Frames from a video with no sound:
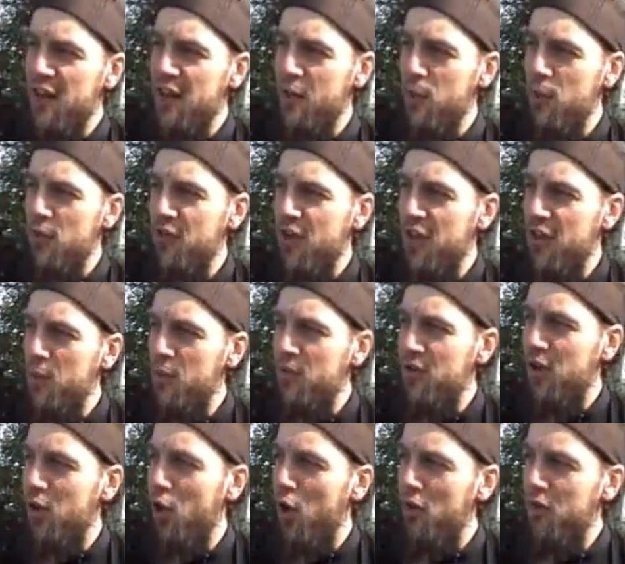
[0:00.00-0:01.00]
There was
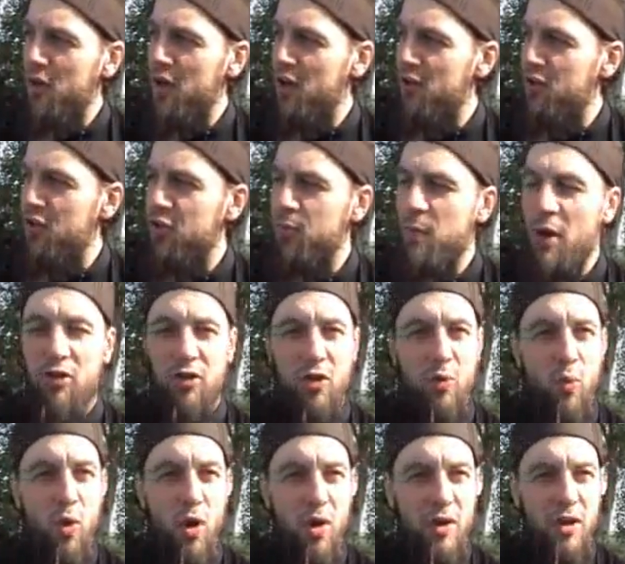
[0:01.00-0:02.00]
a lot of kind of
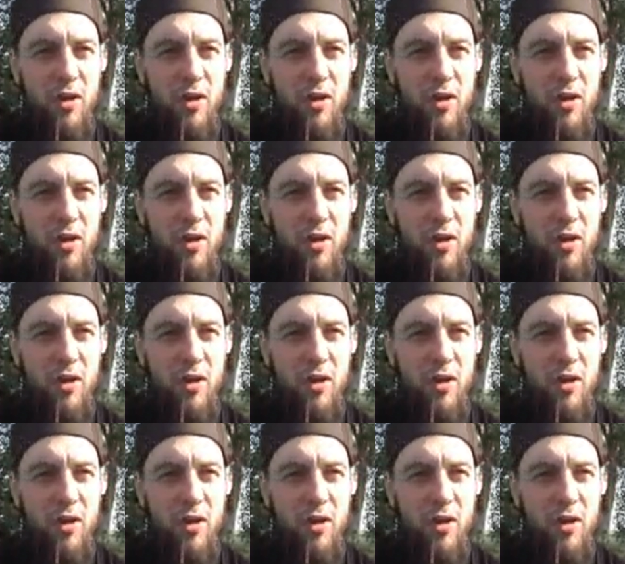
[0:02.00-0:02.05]
suspicion.